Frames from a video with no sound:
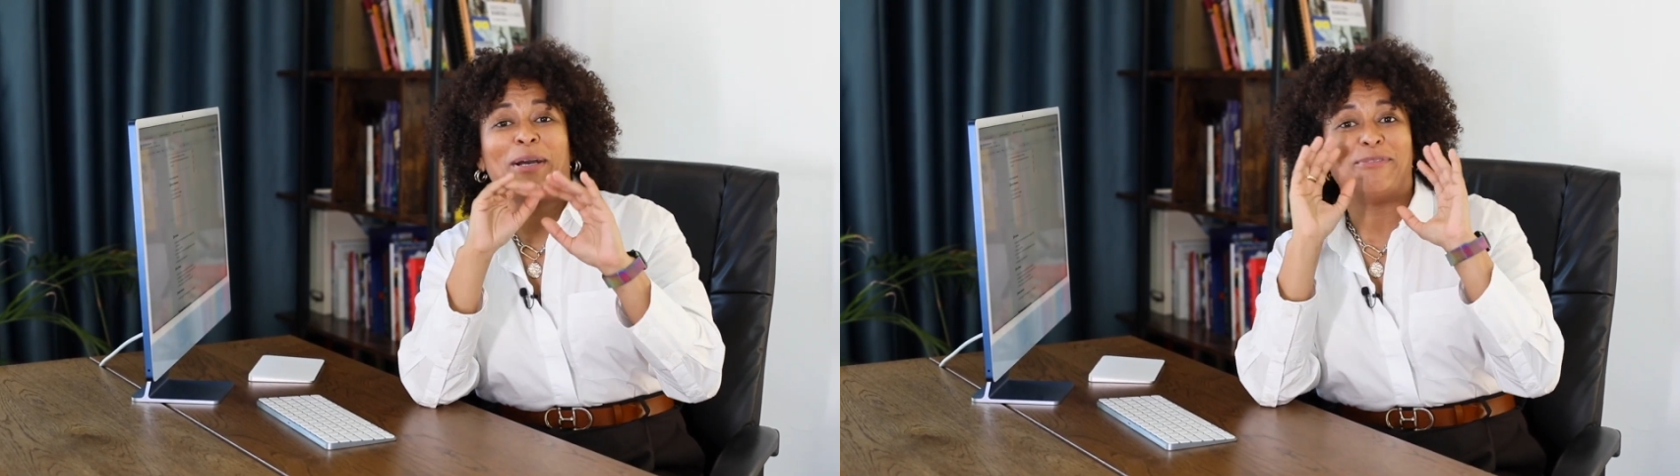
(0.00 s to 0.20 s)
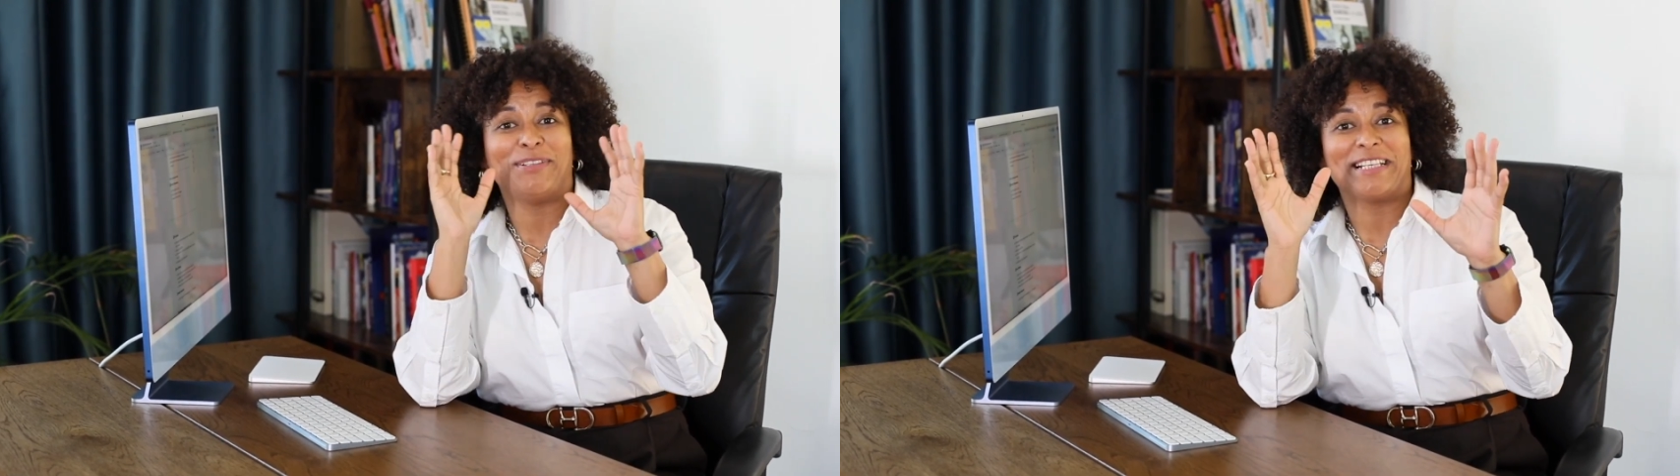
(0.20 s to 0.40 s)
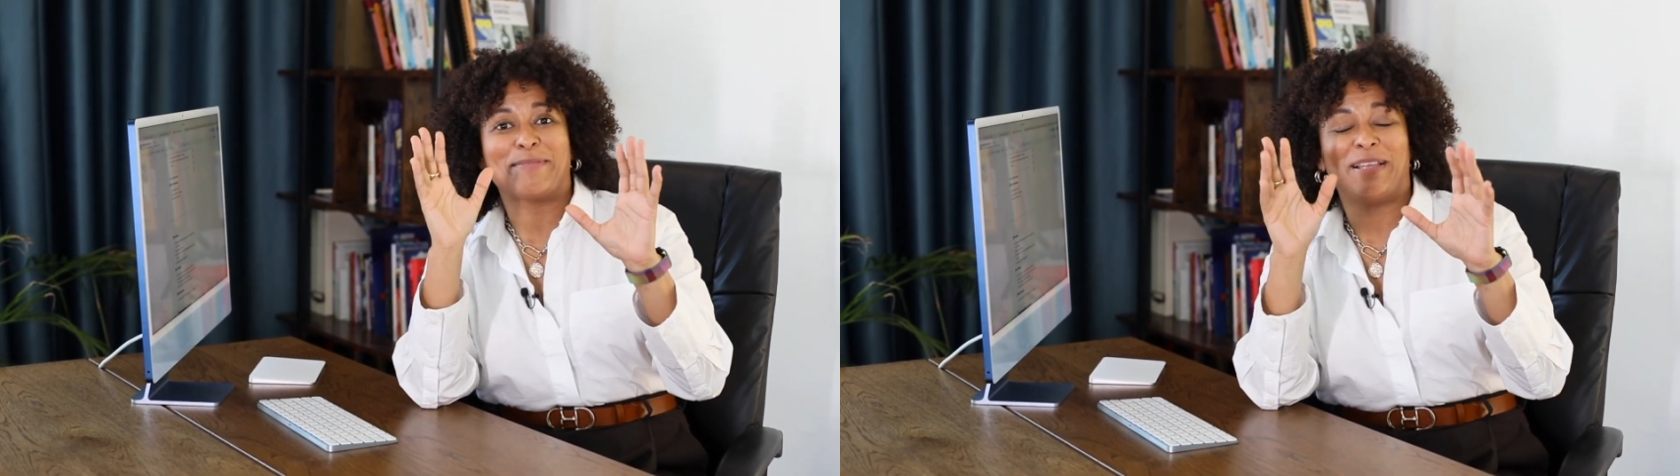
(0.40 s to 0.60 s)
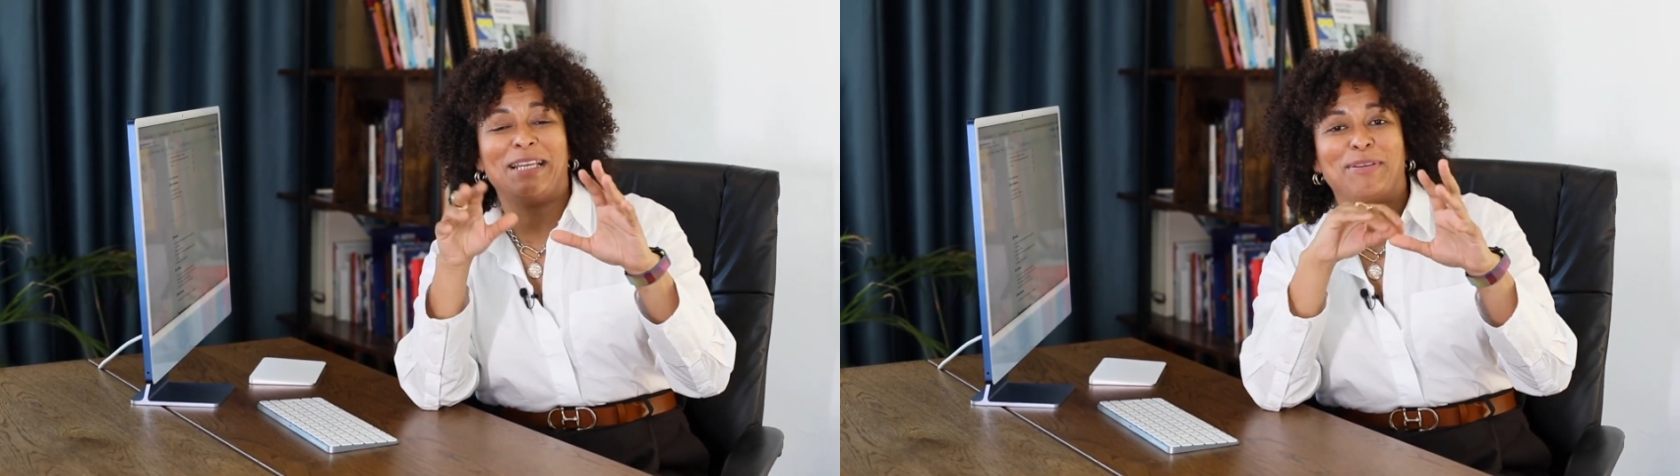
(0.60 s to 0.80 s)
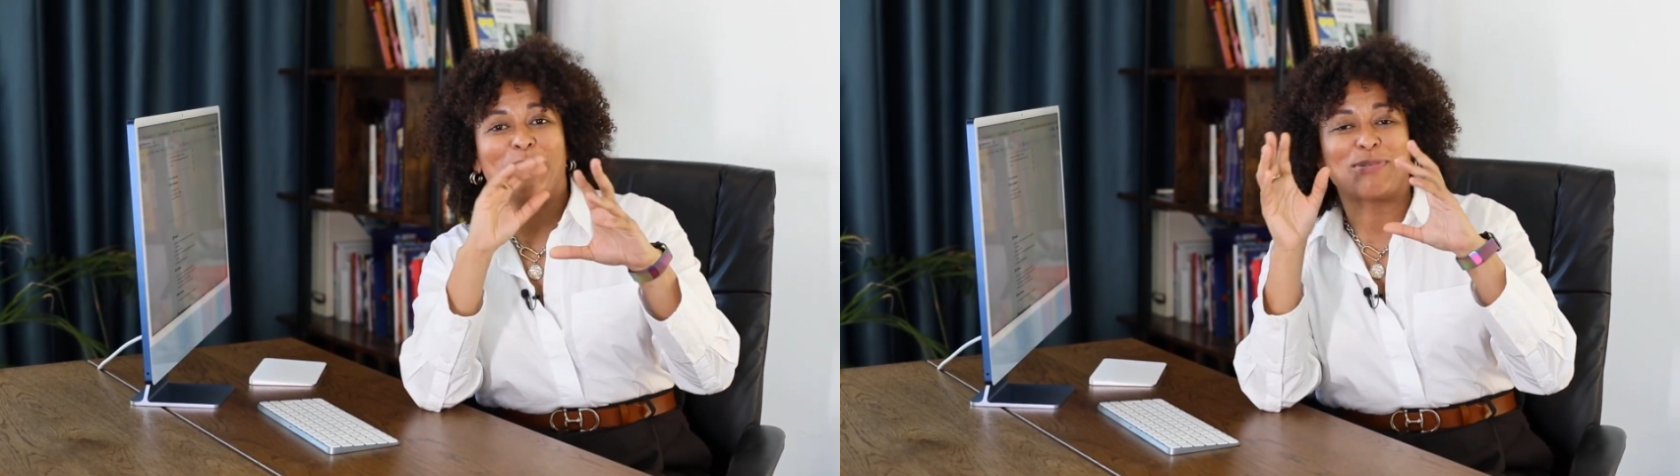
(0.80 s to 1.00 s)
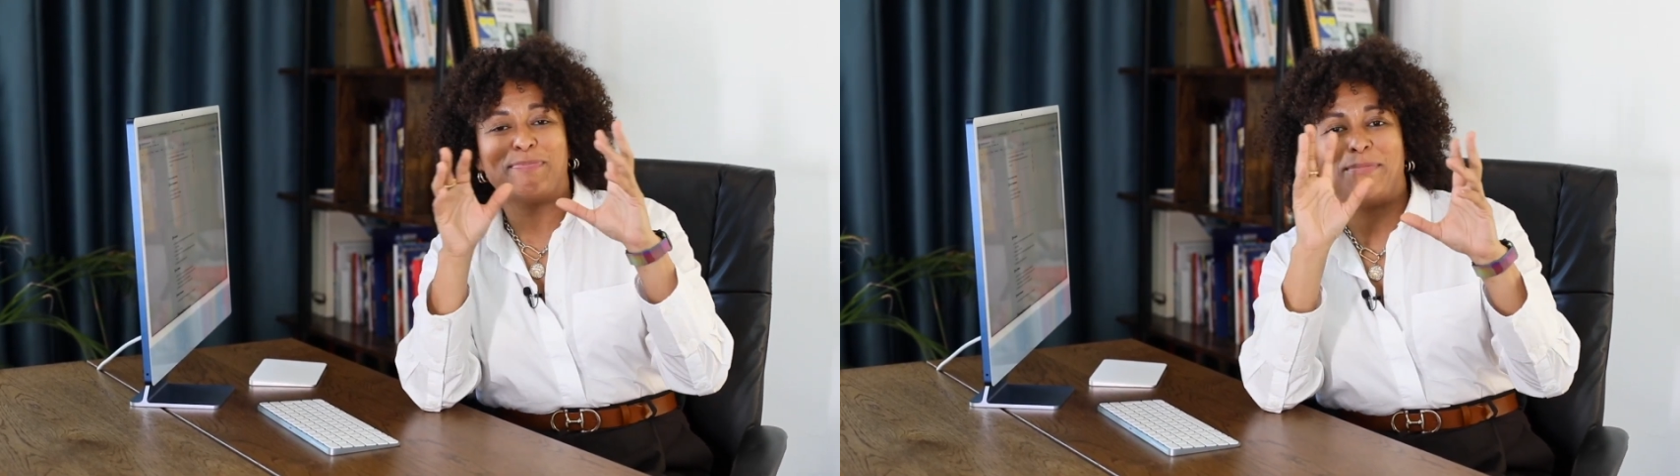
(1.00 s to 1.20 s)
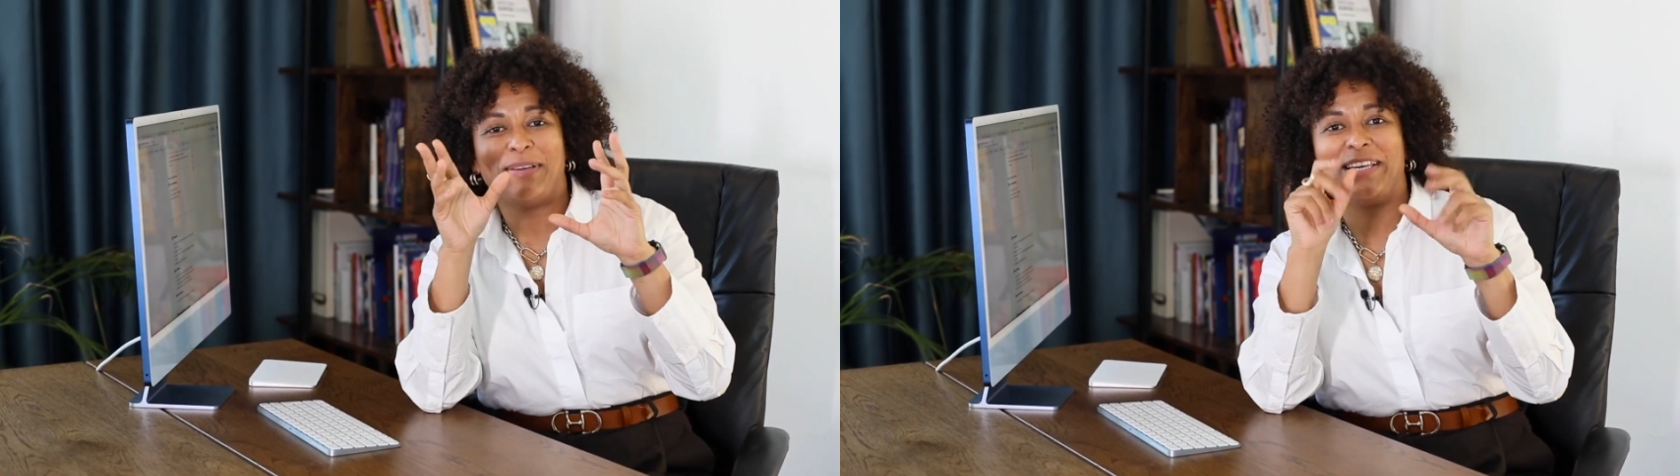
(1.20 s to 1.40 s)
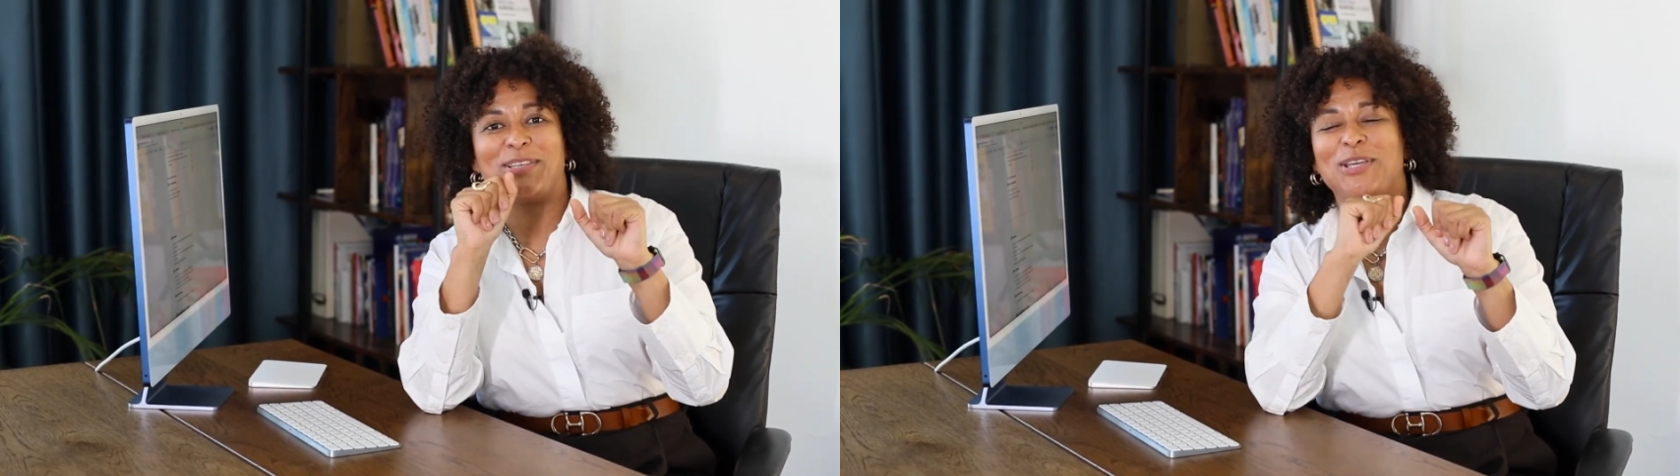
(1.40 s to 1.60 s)
I will explain because
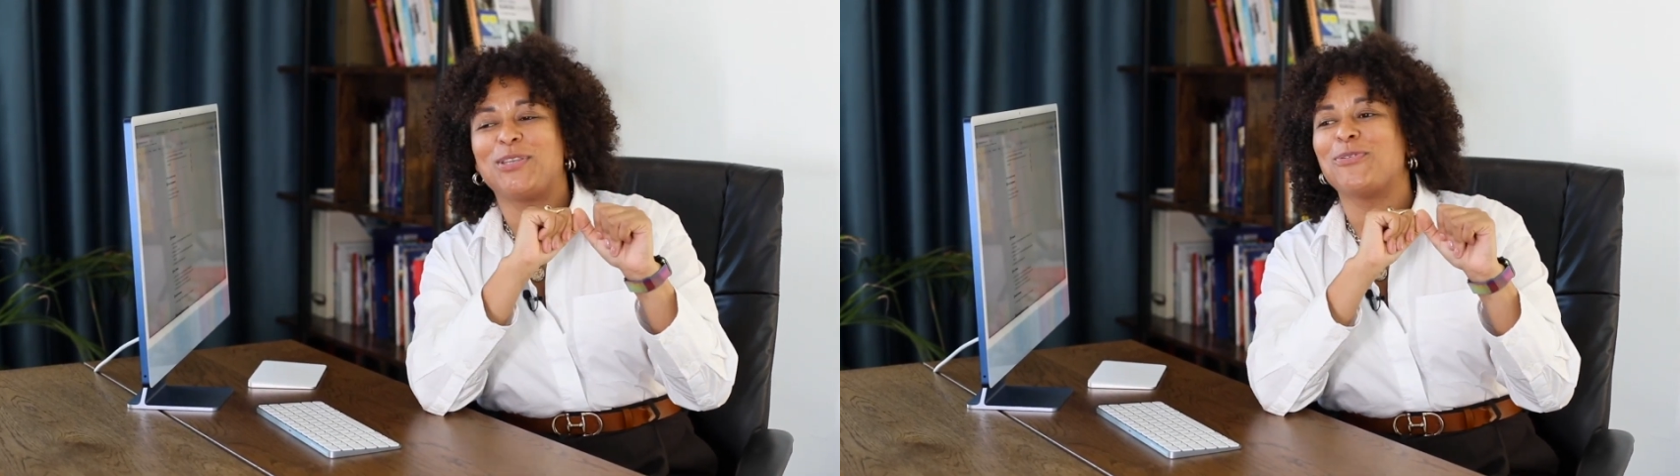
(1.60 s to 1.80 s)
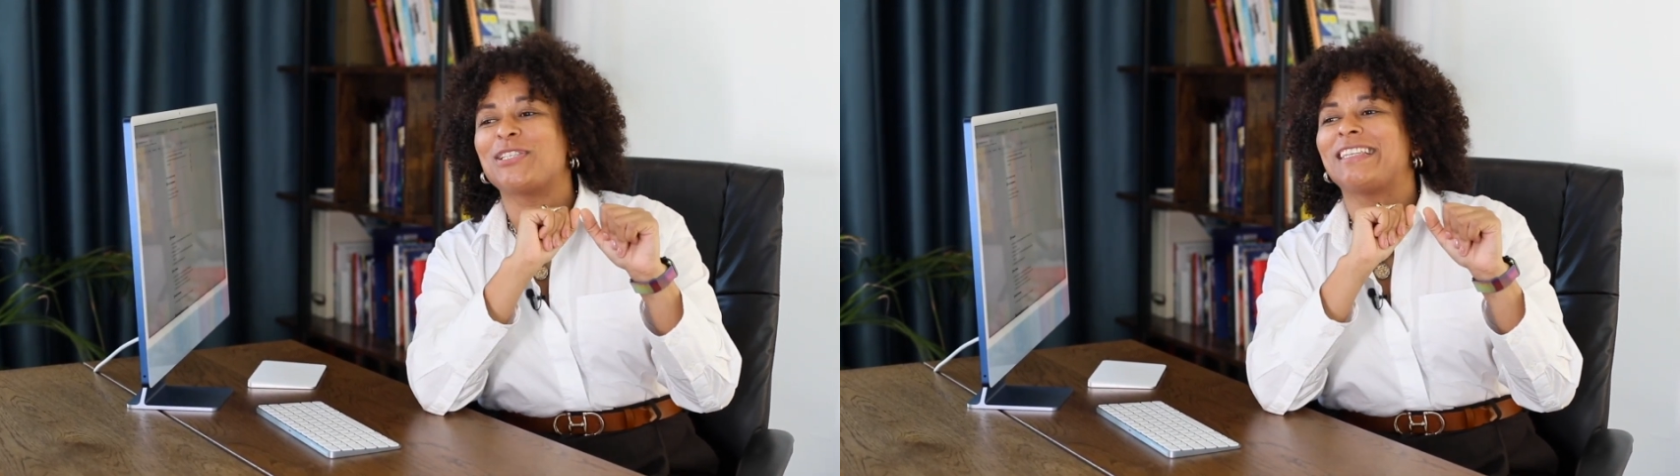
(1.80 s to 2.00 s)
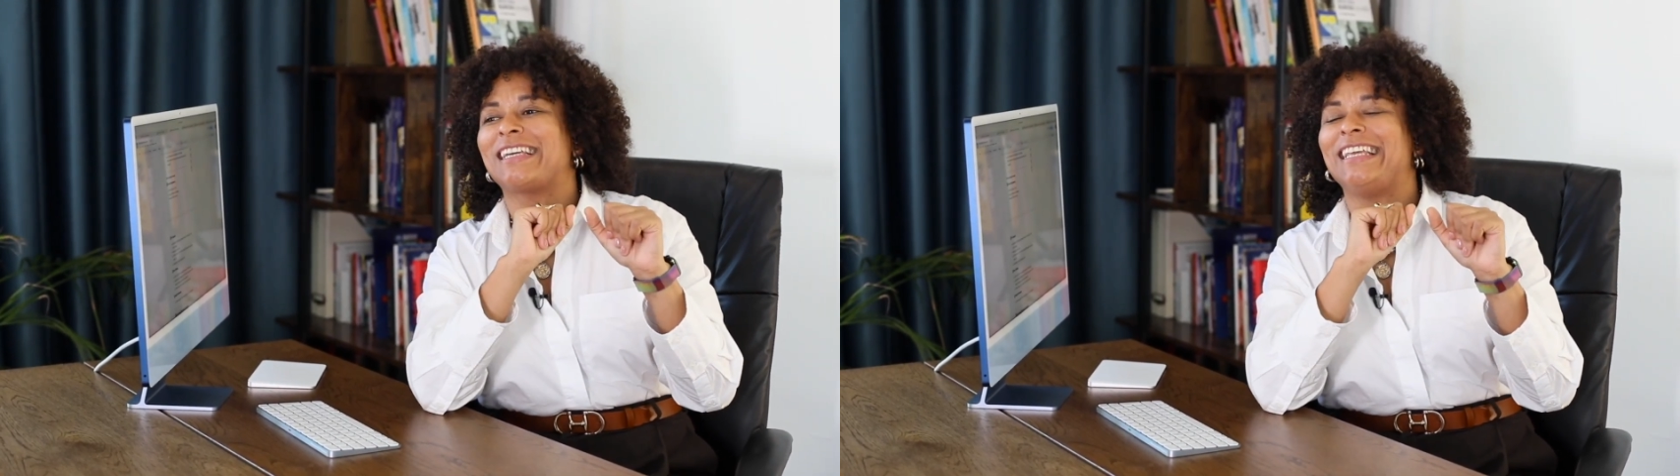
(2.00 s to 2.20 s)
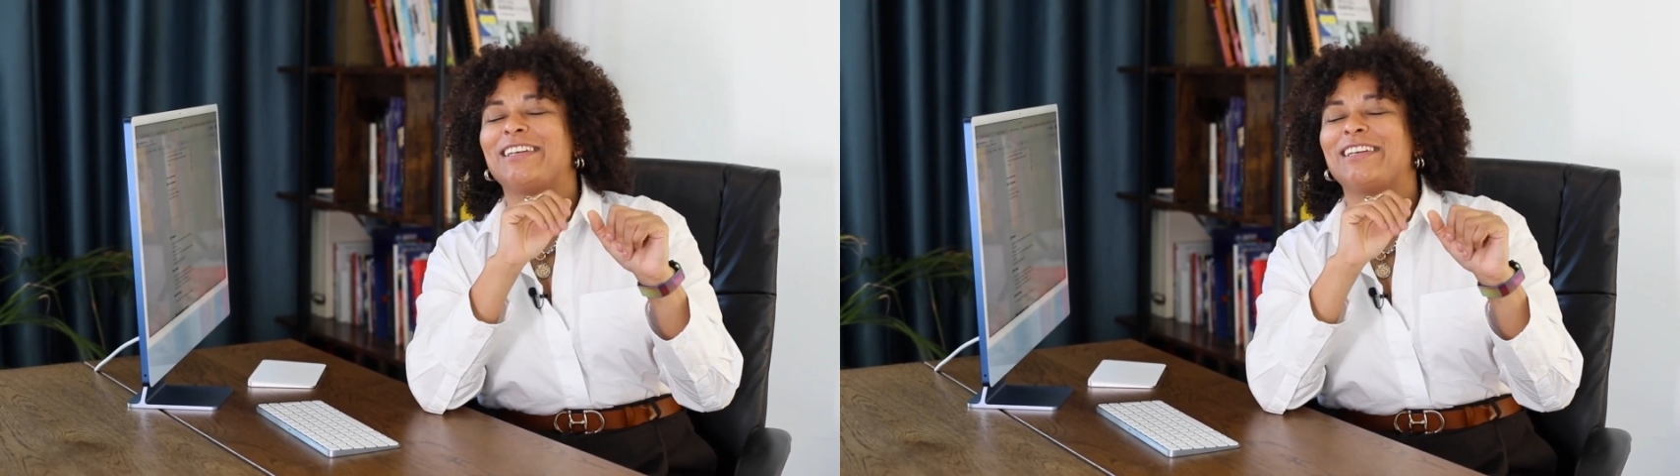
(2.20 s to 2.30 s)
maybe it was not clear.